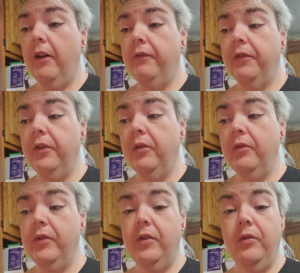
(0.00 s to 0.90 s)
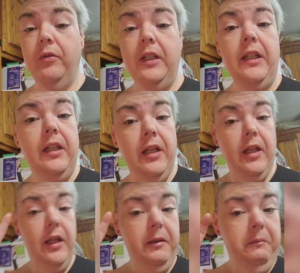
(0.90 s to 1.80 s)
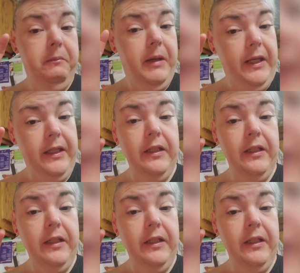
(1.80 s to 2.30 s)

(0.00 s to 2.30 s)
for those who need bacon